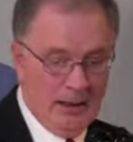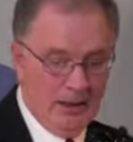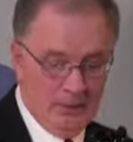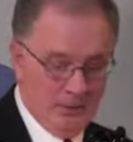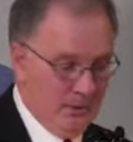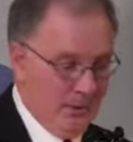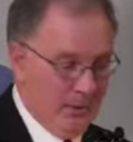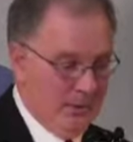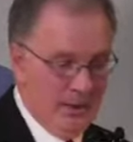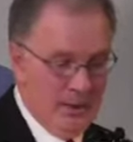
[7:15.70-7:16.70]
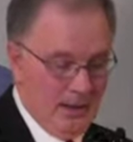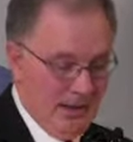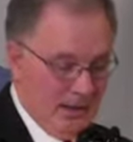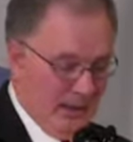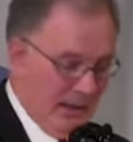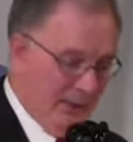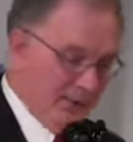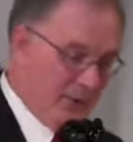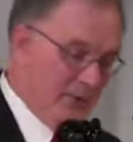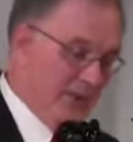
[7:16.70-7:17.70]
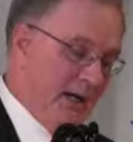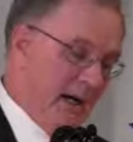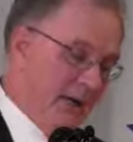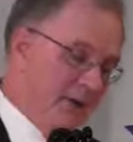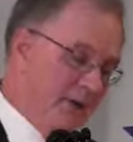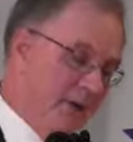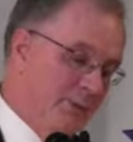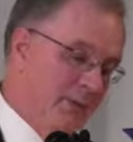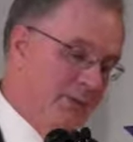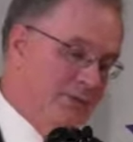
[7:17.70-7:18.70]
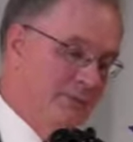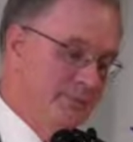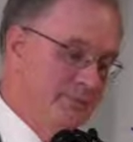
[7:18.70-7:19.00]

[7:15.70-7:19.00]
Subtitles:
I'm so very honored and humbled